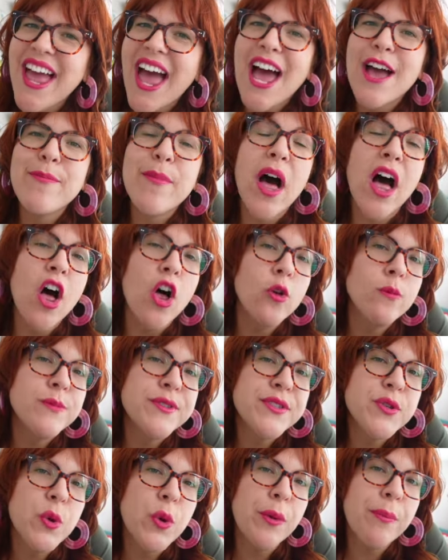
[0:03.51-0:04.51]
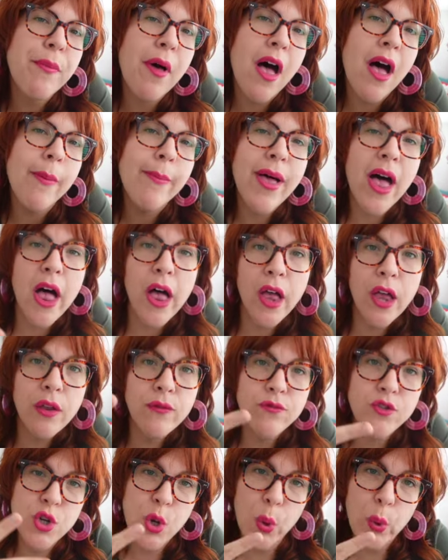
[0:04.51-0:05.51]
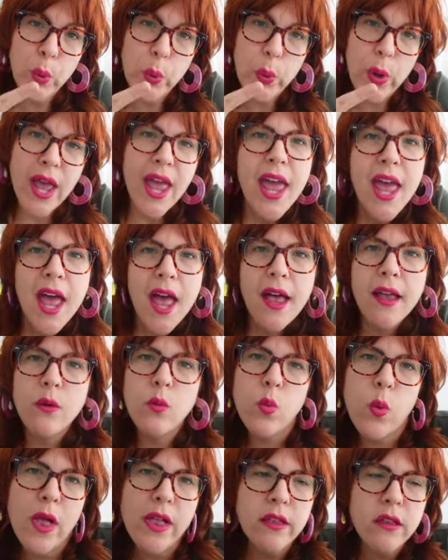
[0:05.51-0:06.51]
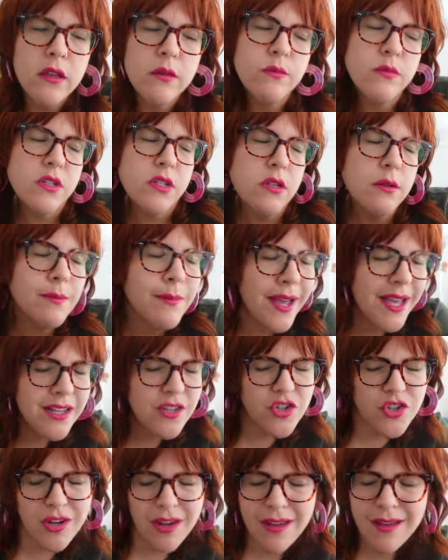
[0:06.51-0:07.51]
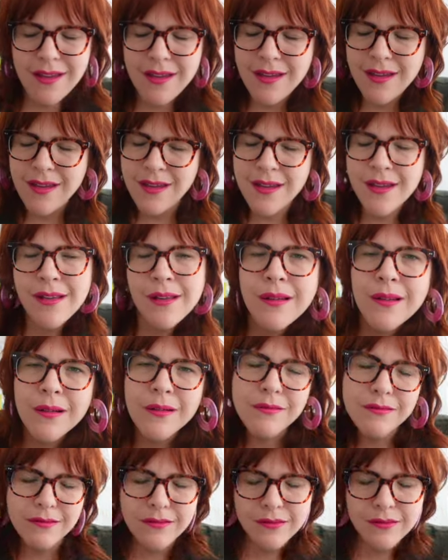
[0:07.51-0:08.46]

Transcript: I'm a homeschool mom of two, and welcome to my channel.